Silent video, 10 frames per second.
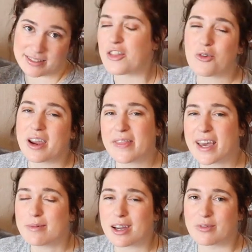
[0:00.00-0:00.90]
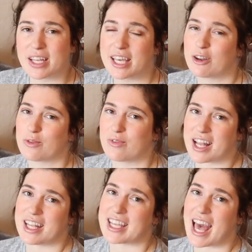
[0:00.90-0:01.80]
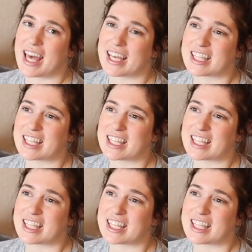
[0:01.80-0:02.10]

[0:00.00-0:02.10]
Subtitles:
And the great thing about reading on a rainy day